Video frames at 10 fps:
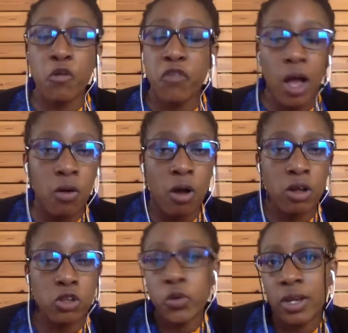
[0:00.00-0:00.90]

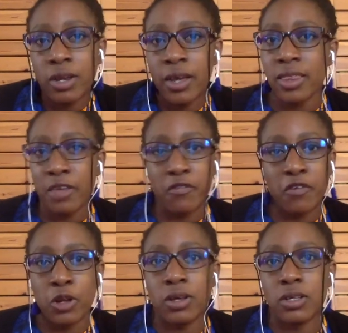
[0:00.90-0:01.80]
profile on Twitter
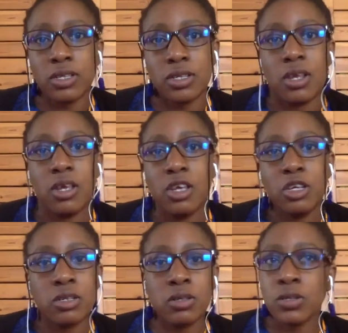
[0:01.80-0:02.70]
and they follow us.
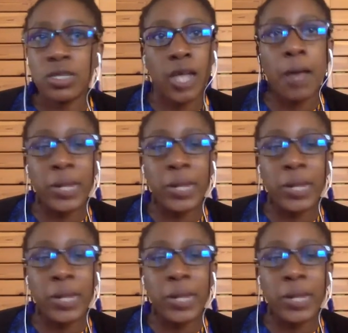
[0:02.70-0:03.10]
So right. Some